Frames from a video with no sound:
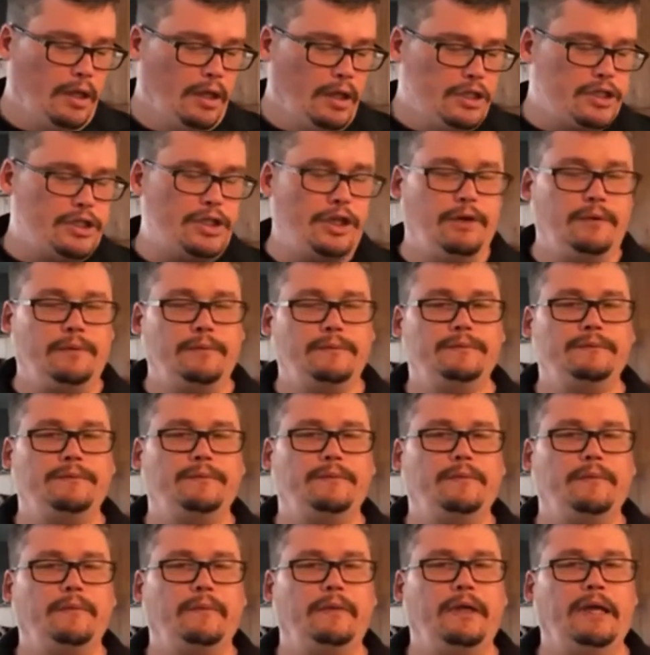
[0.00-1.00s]
So
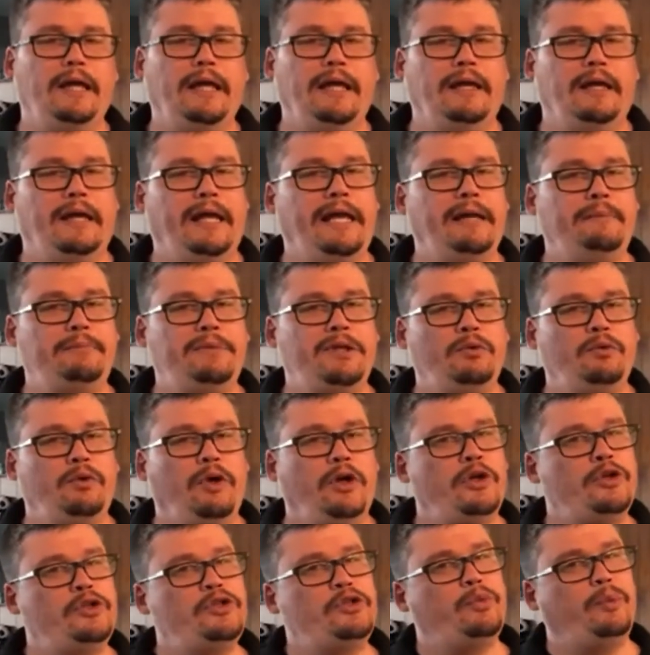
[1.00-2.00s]
in Hampton
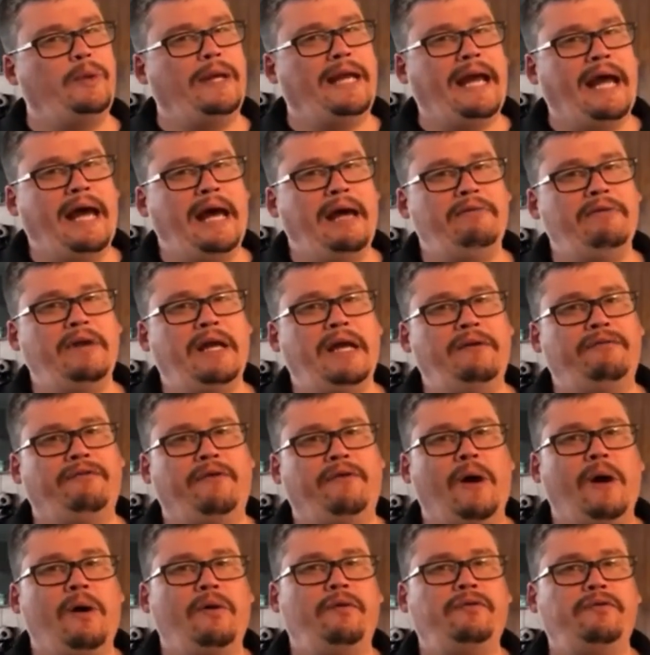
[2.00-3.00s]
Roads, we have a
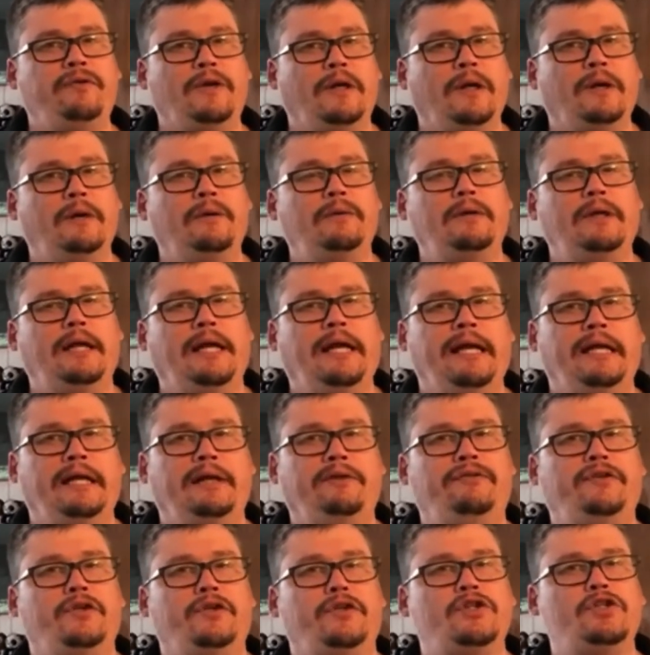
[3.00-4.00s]
fall flow, and
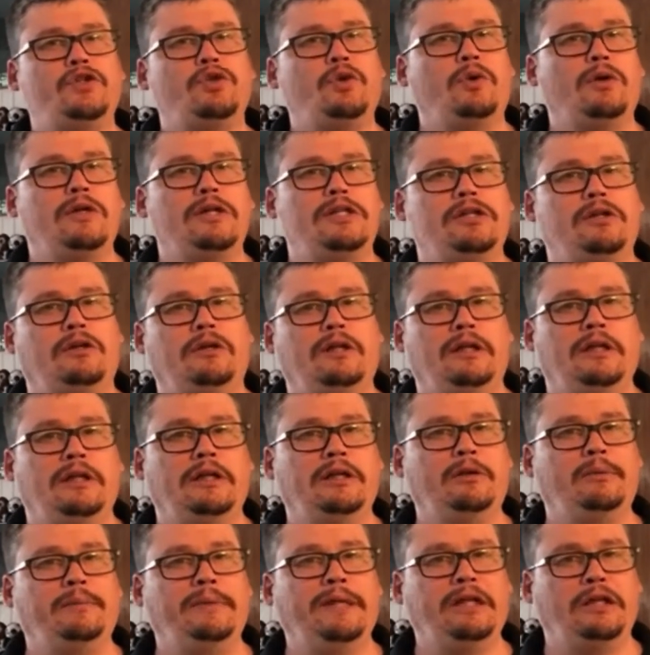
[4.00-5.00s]
if your stores are a
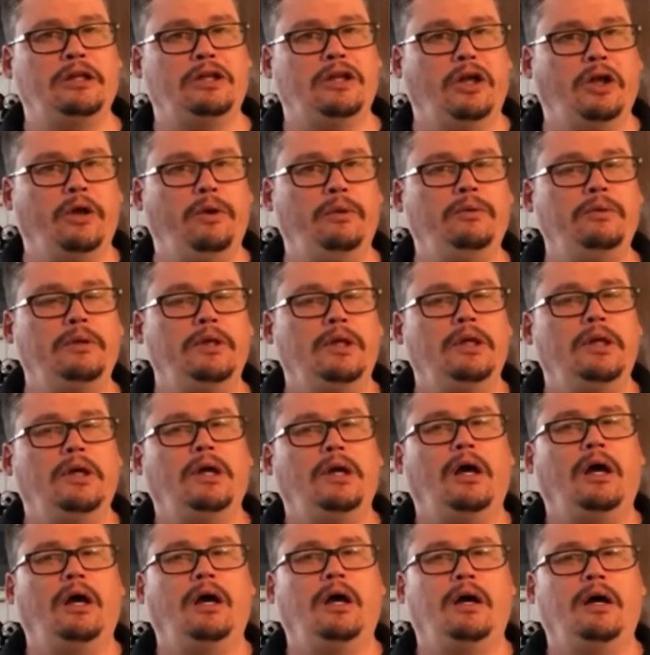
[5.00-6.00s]
little bit low,
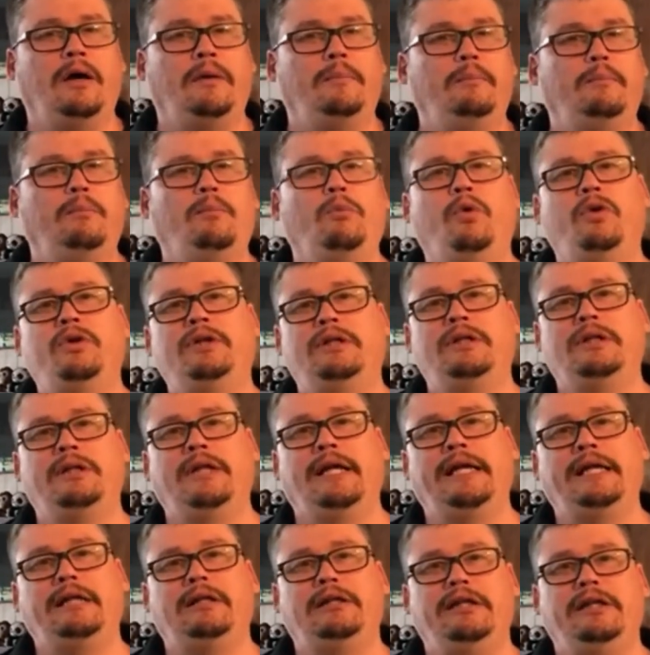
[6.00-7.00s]
more than
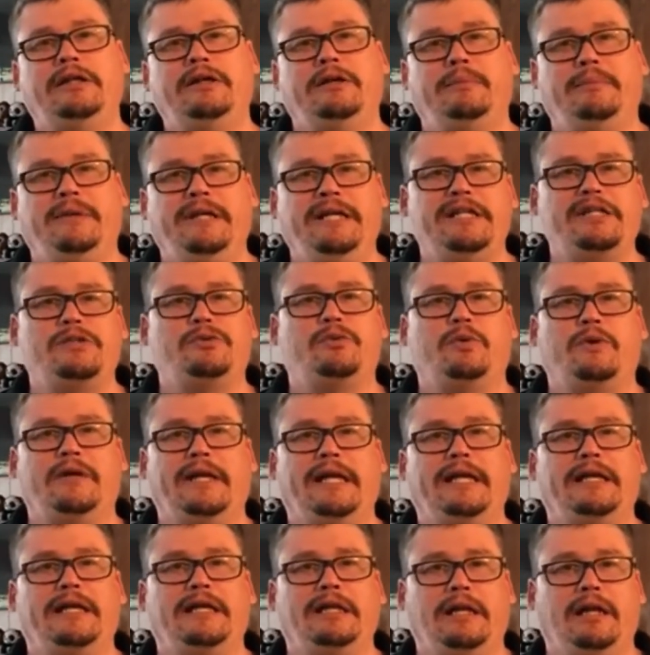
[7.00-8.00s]
likely your bees will
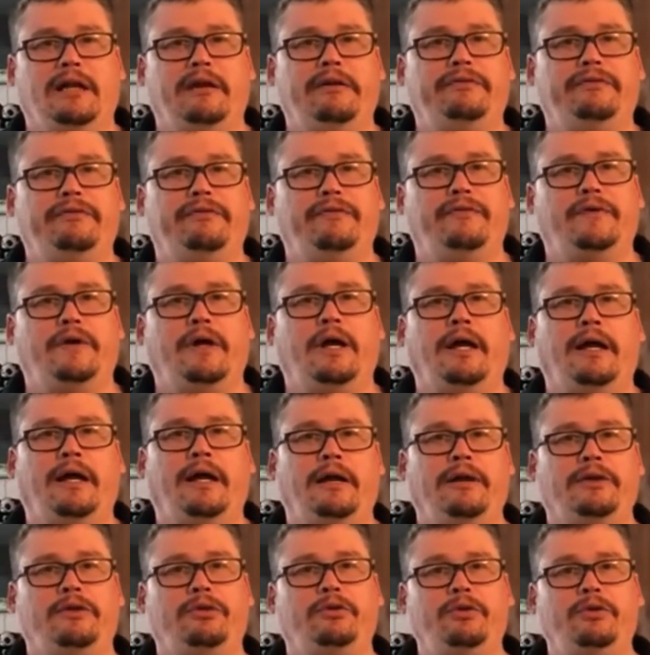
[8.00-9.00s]
get enough
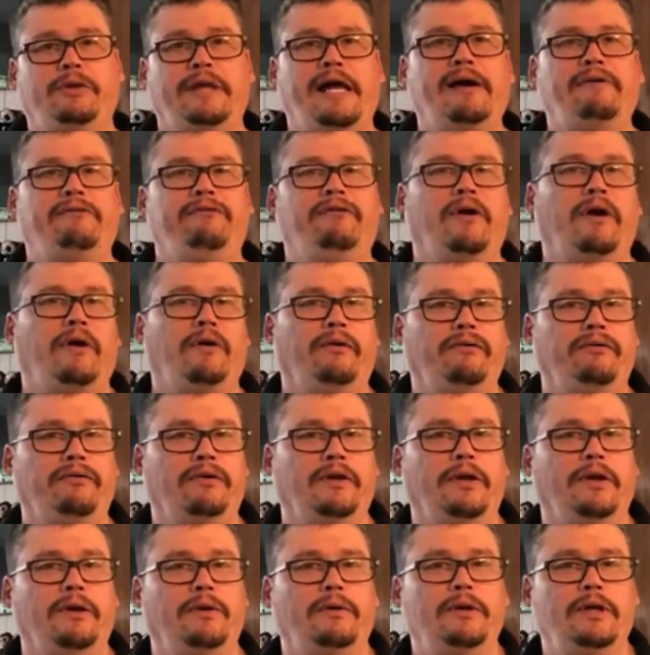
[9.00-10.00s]
through that fall
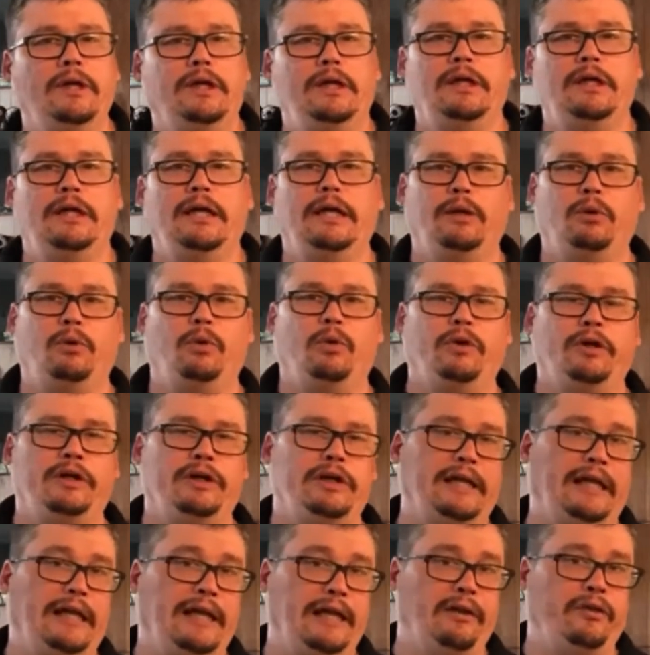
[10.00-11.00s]
flow in order
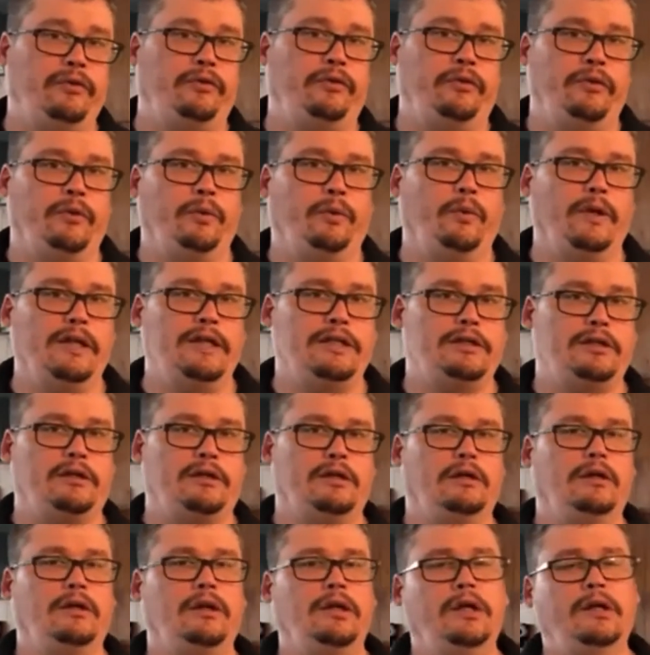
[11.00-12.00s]
to get through the
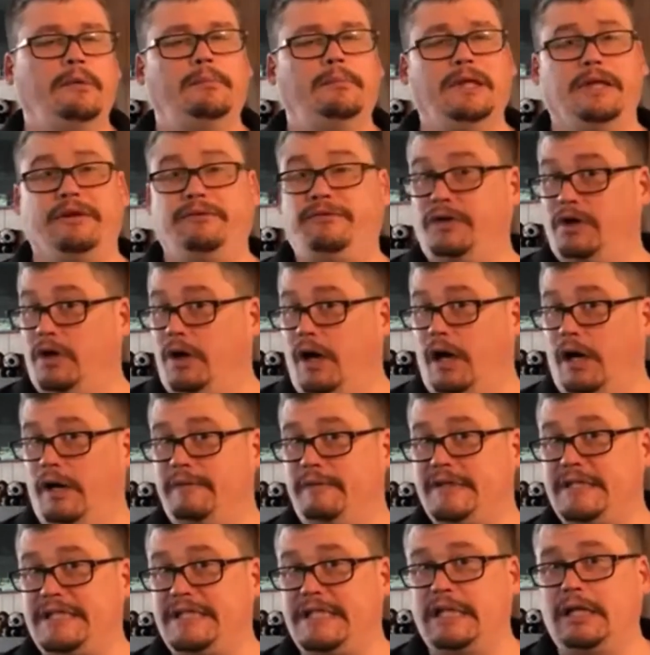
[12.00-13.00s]
winter. But if you're
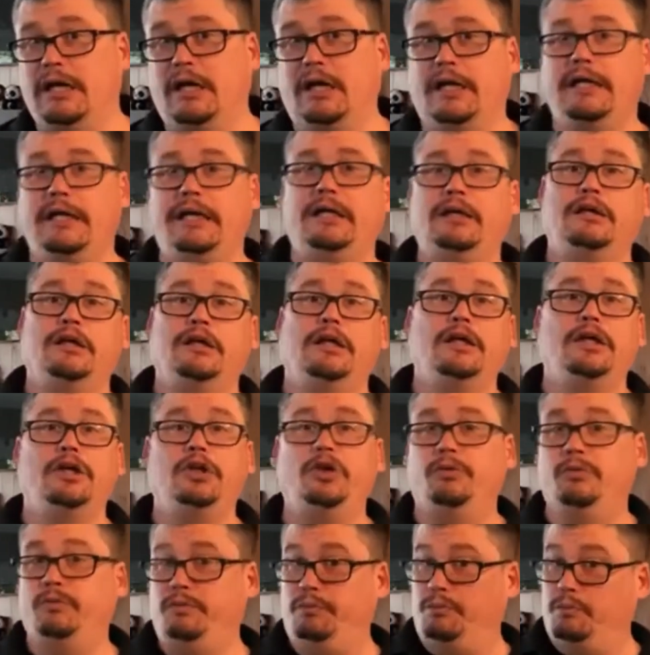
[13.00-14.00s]
harvesting honey,
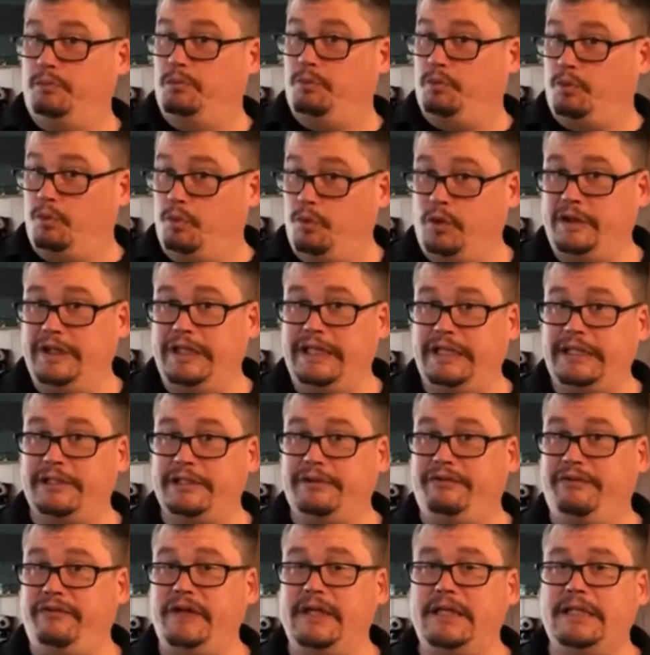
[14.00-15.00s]
you will need to
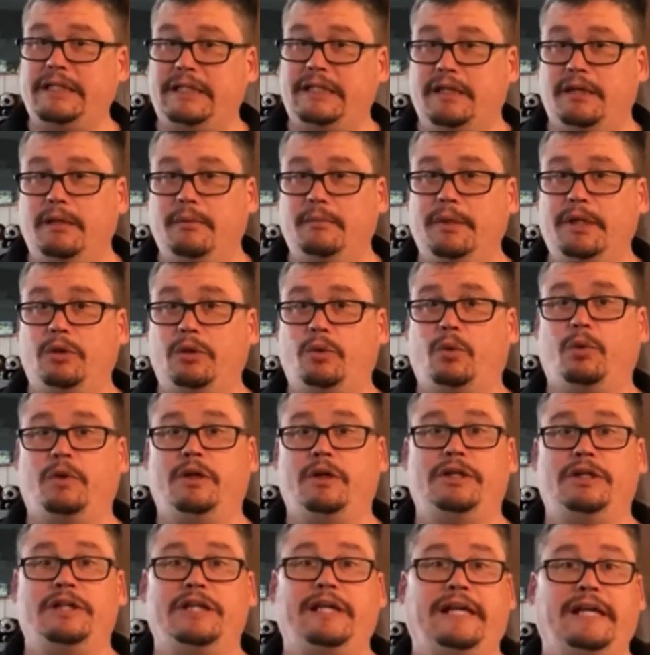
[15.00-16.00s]
feed them in
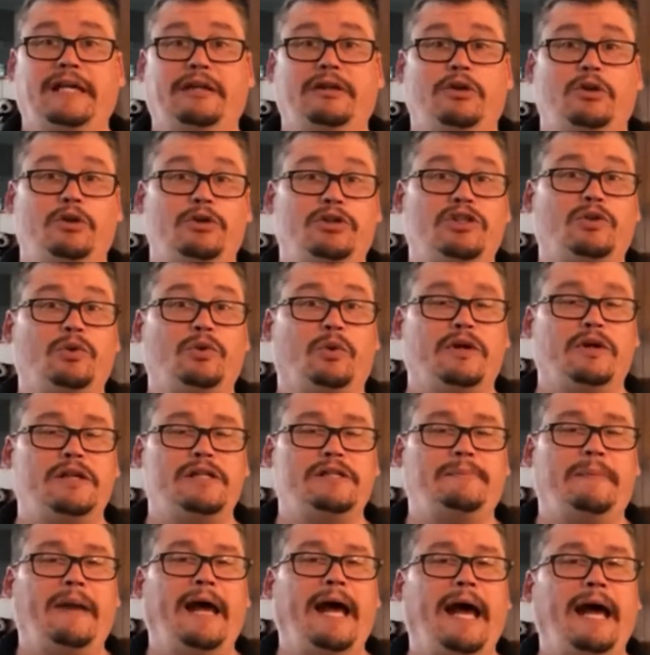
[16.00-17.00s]
order to get those stores
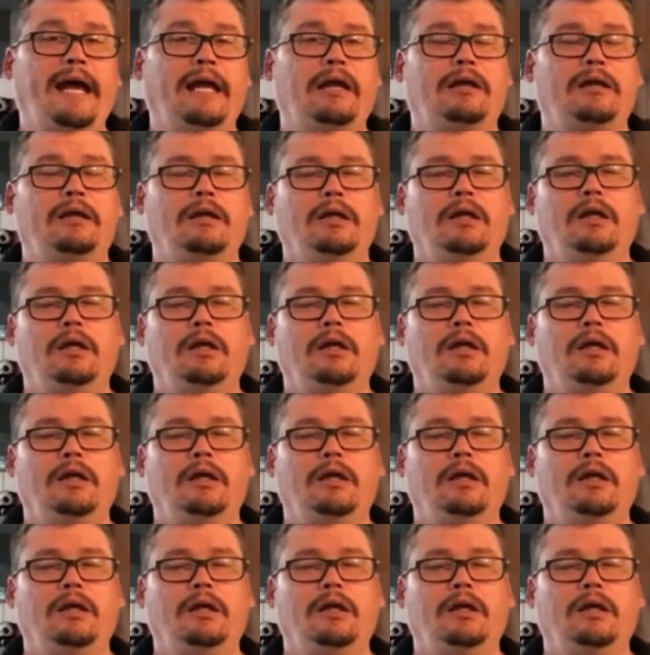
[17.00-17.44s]
back.